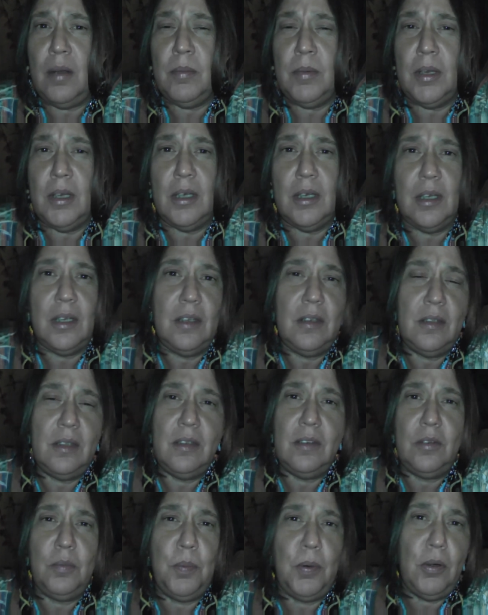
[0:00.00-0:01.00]
I mean,
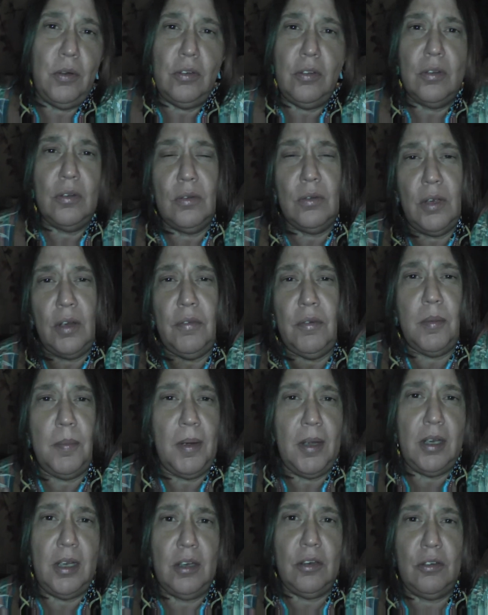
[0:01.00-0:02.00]
it's personal.
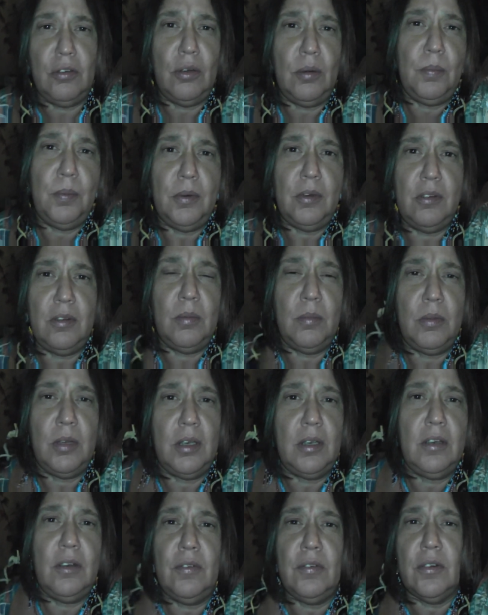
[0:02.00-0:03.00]
Everybody interprets
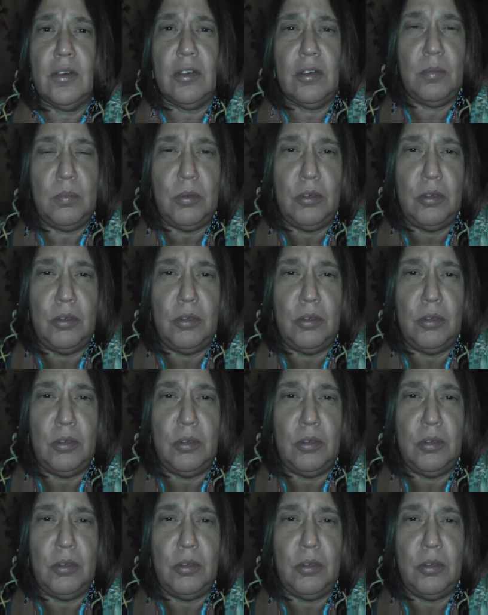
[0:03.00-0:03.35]
something different.